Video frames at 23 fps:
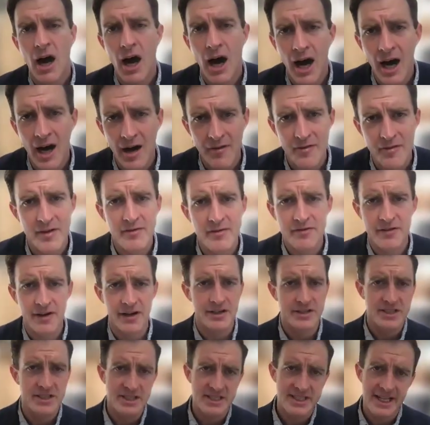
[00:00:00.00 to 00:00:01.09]
often
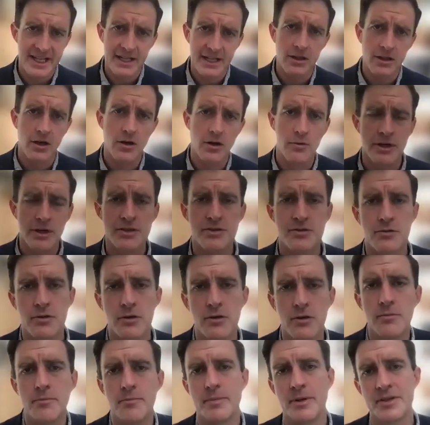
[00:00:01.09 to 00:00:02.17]
falls into that low risk
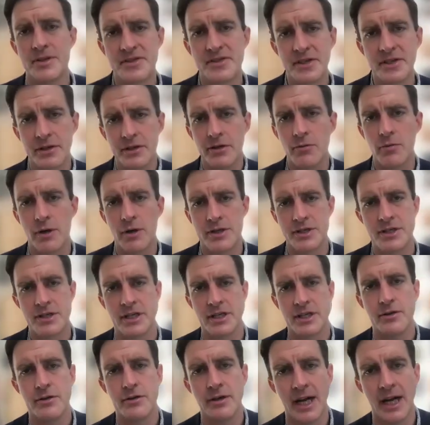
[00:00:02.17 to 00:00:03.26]
group, but still you'd want to
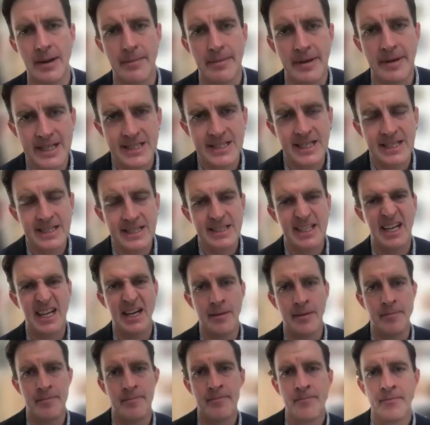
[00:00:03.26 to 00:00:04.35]
do an
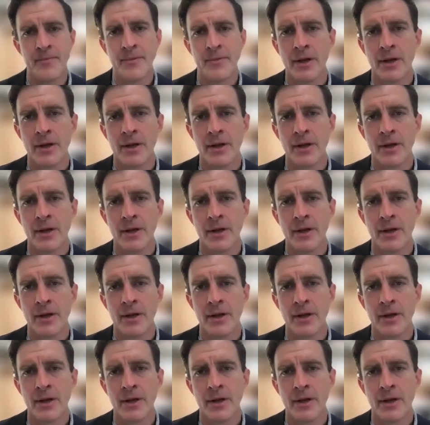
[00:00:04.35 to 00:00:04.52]
IPSSM